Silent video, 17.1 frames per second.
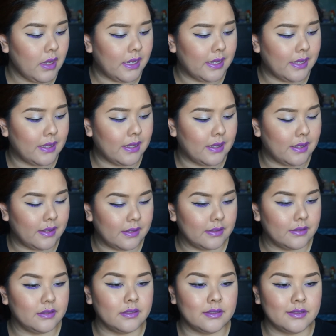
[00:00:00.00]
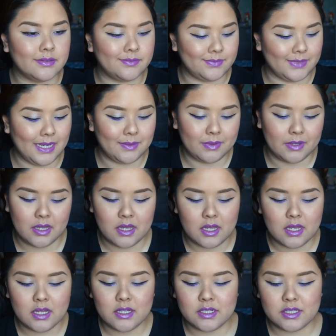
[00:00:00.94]
Yeah.
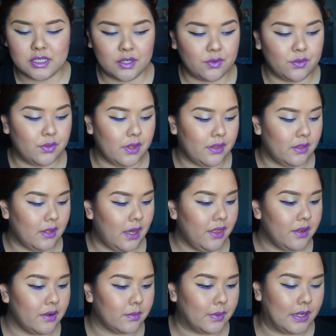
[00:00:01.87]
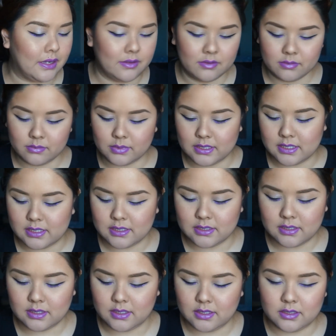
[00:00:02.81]
So then the other one
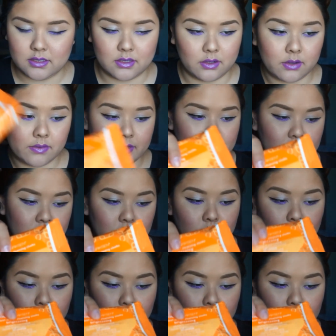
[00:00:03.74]
was the original